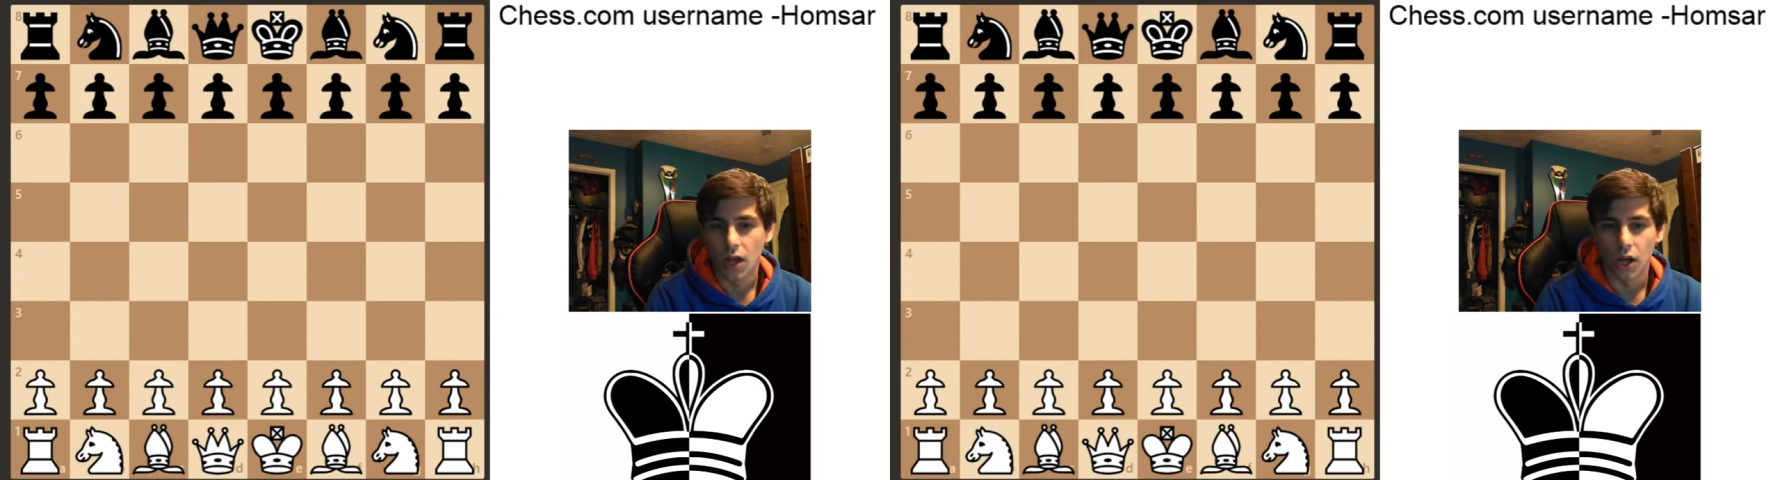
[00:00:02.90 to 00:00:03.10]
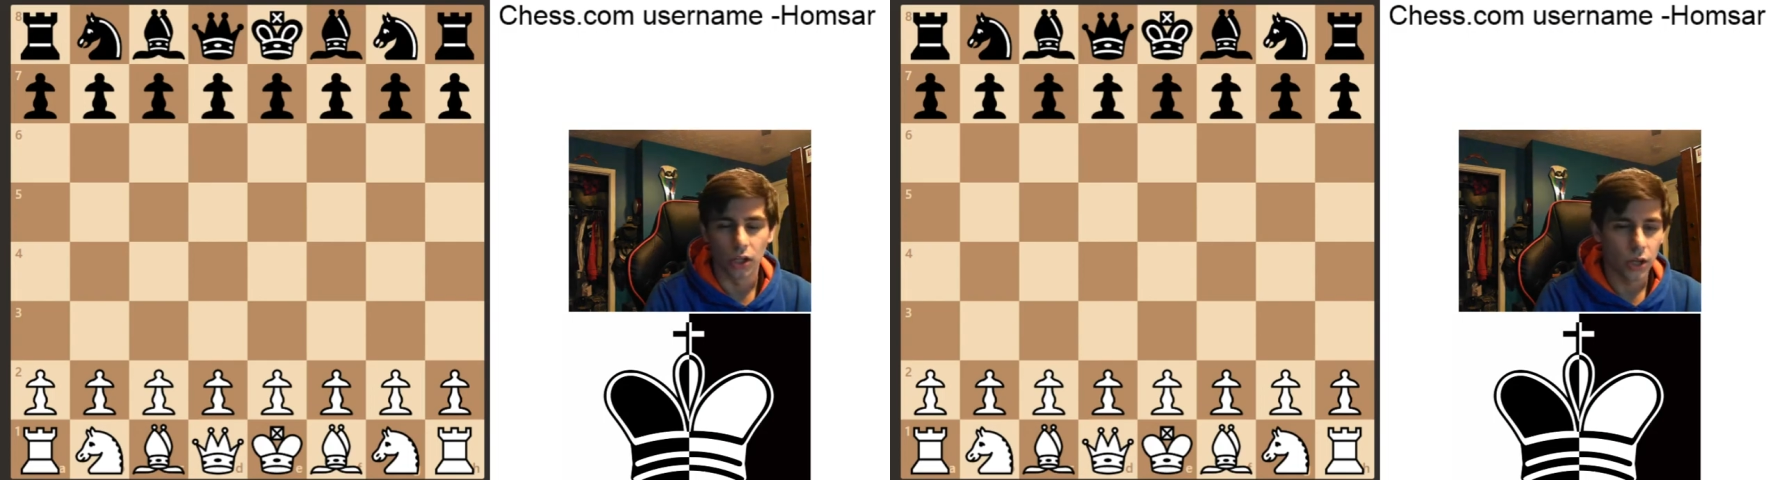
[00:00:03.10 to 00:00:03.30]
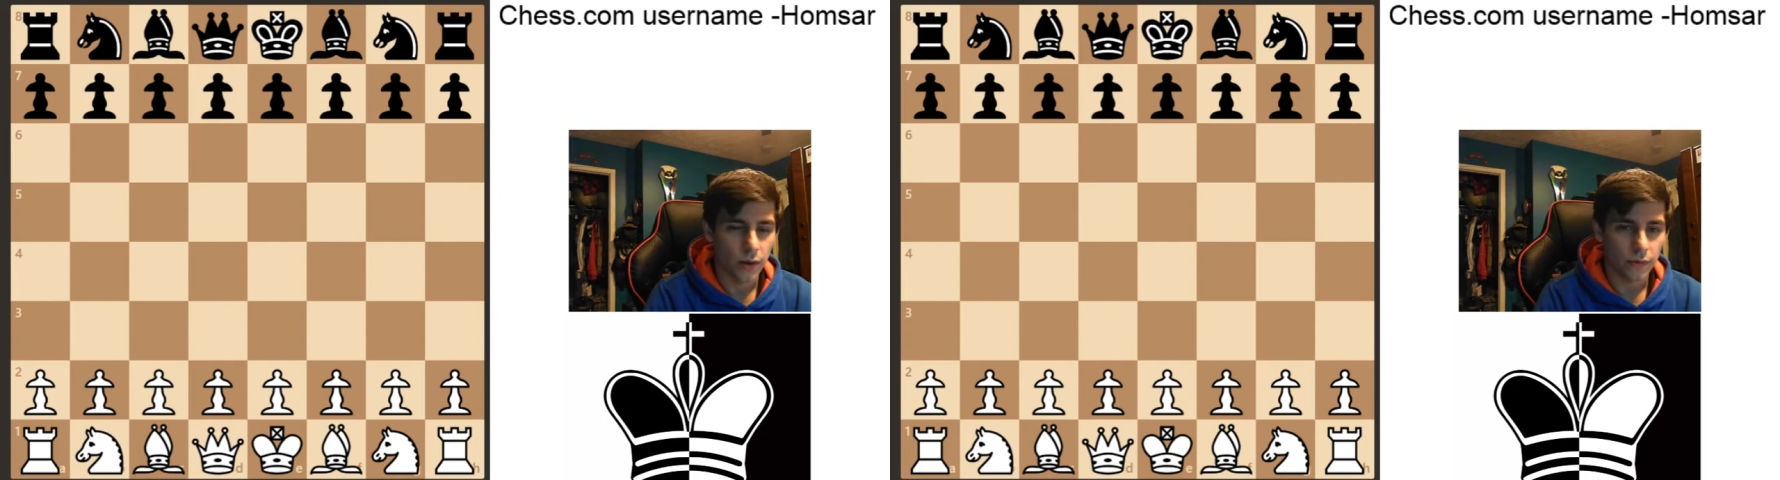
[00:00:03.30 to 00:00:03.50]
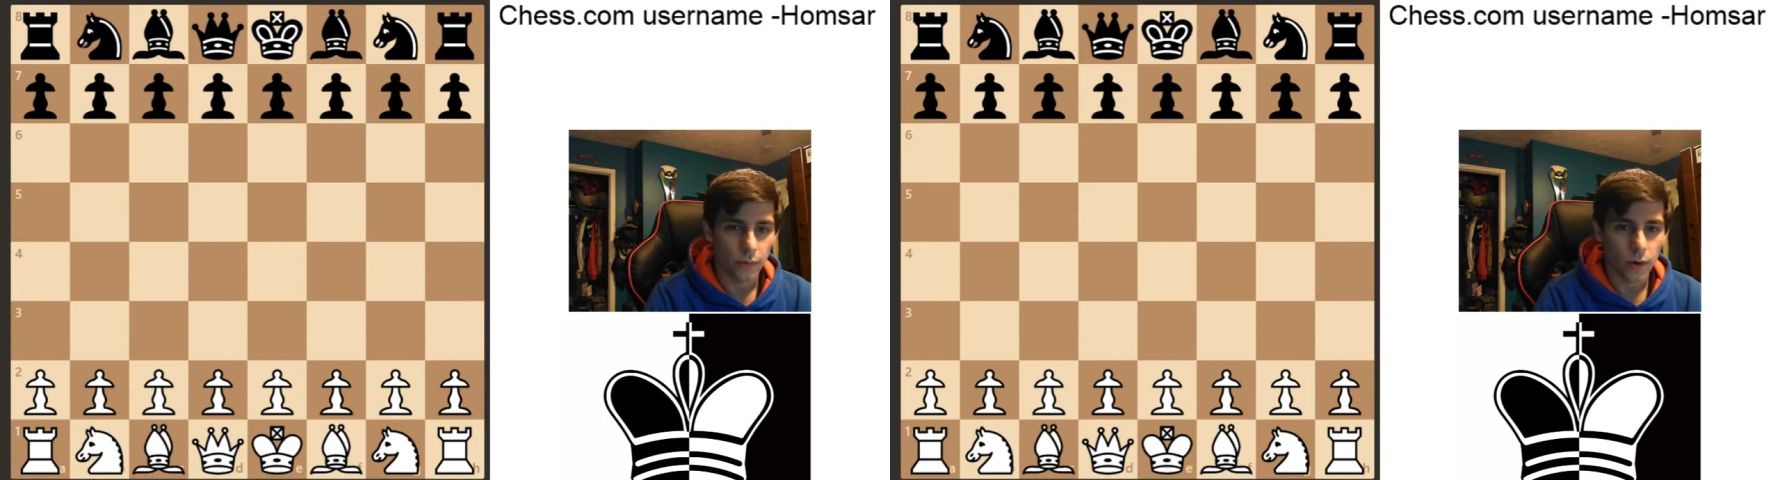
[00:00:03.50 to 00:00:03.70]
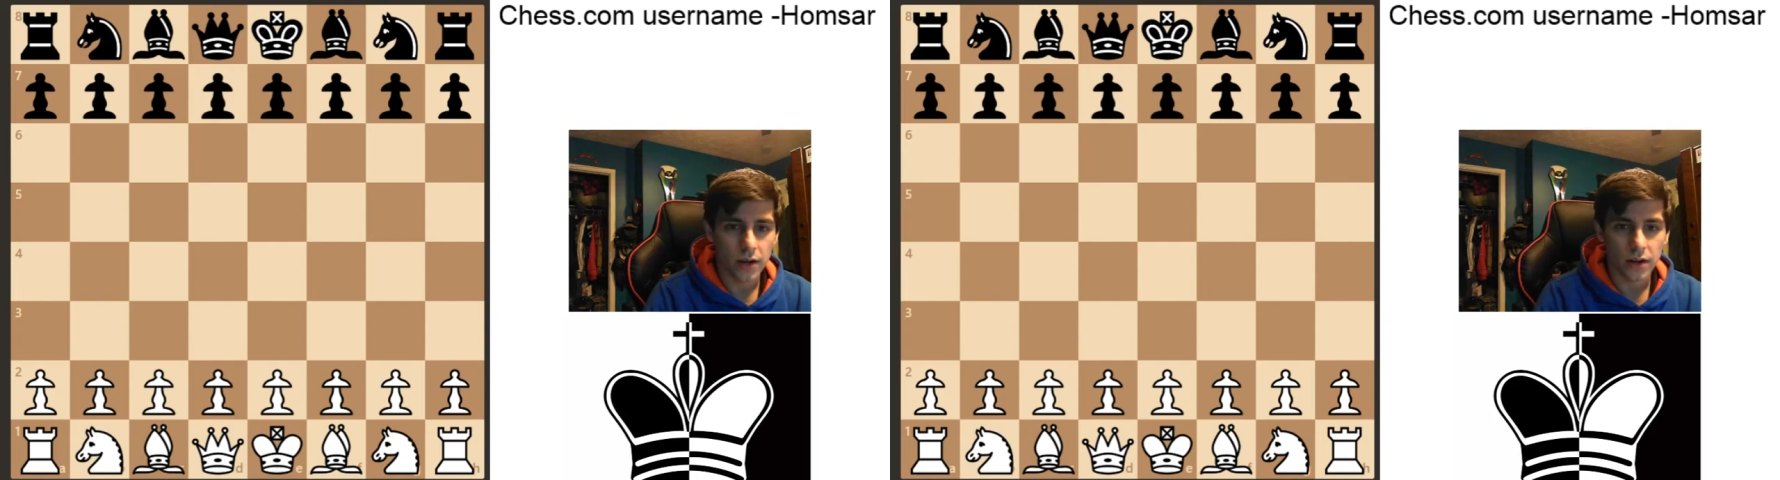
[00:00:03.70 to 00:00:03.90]
Hello
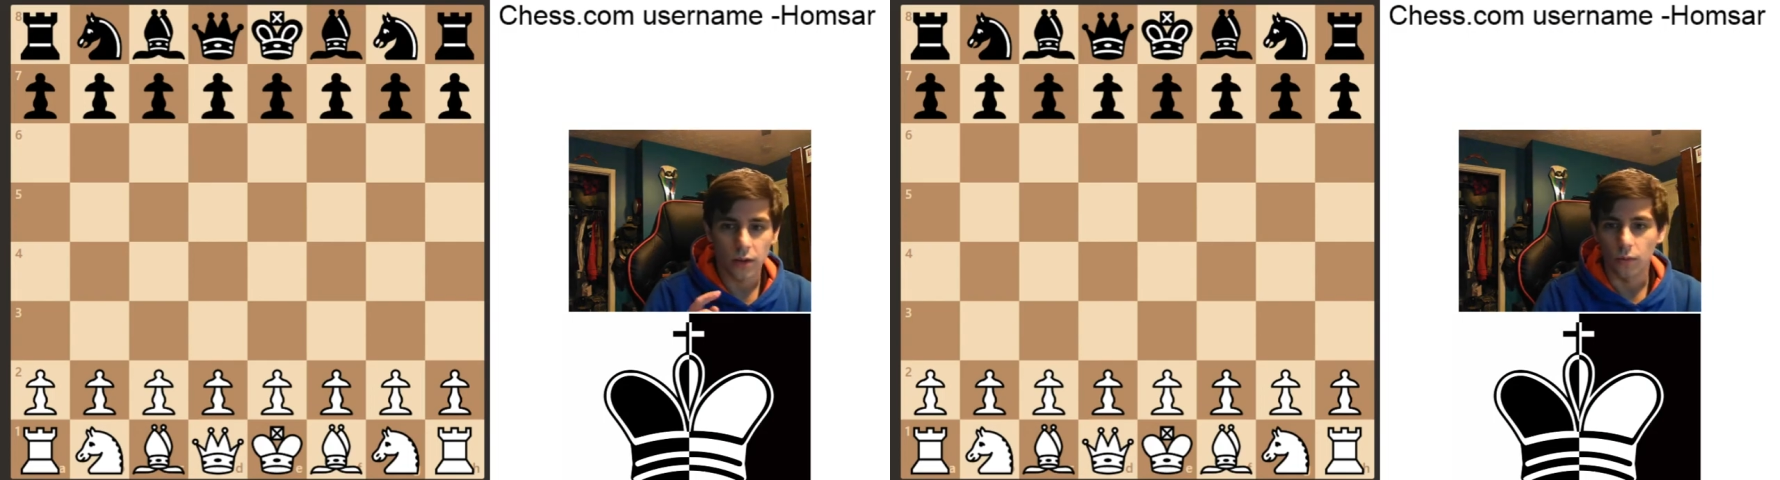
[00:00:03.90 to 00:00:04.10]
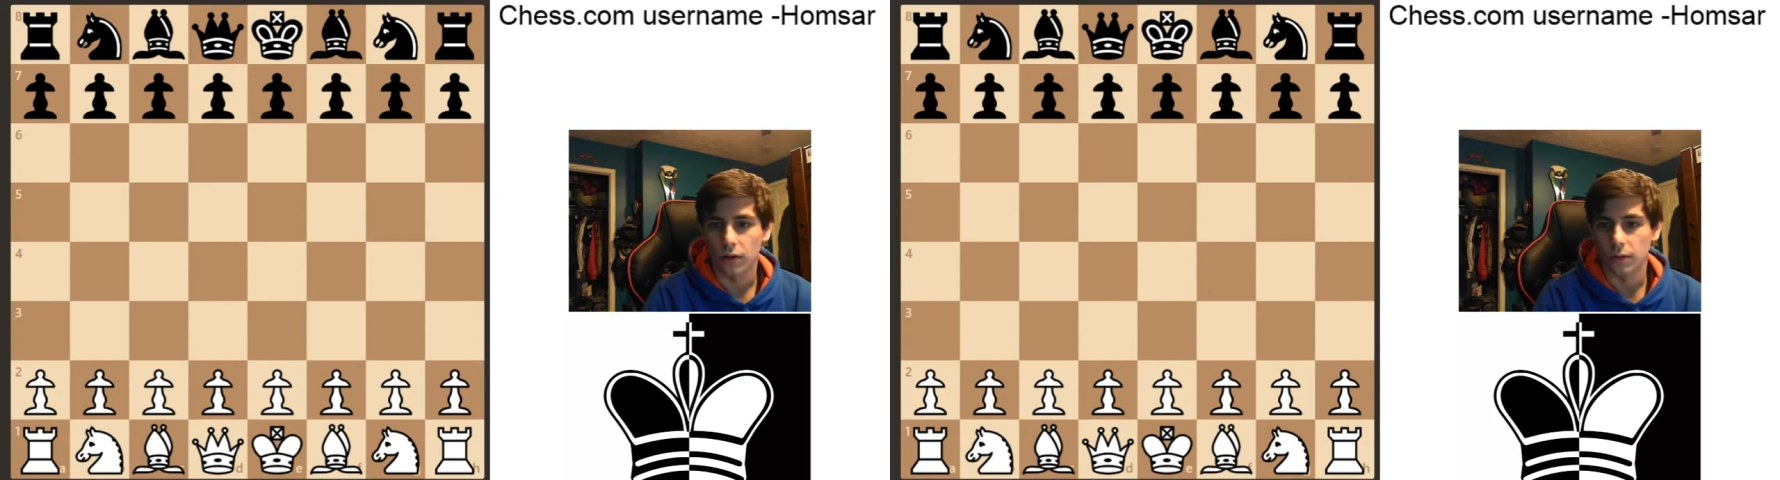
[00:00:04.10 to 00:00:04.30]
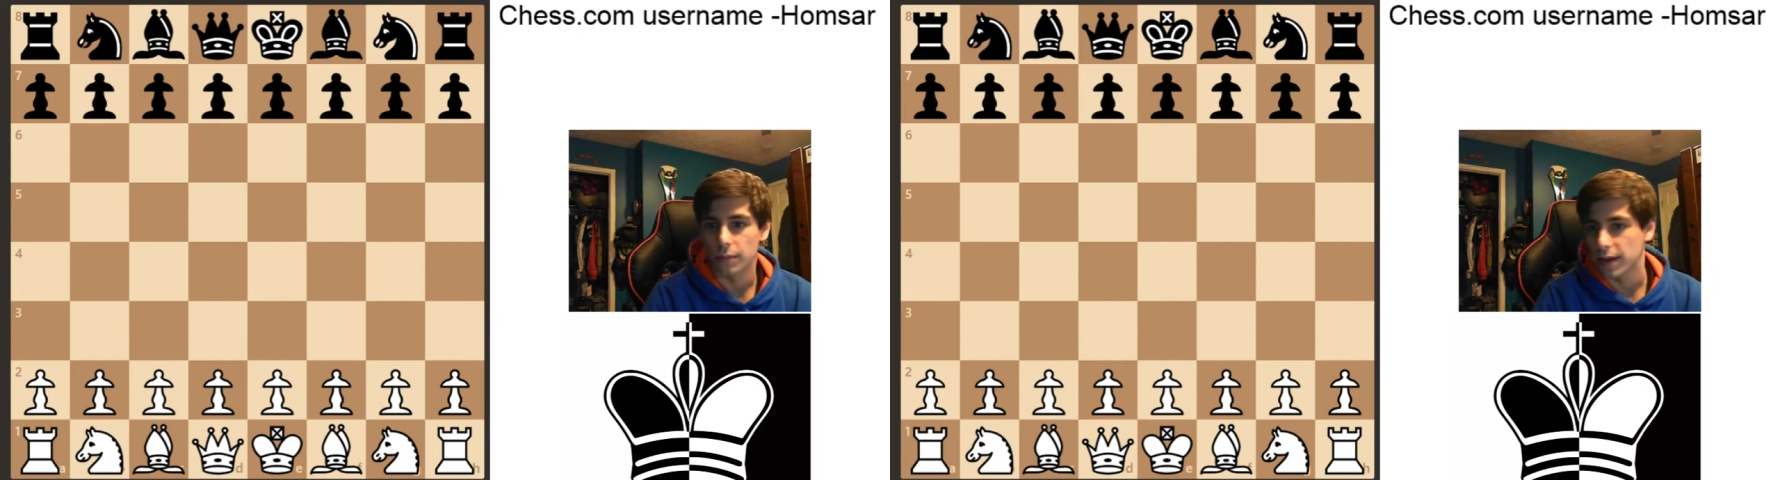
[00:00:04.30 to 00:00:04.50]
everyone, welcome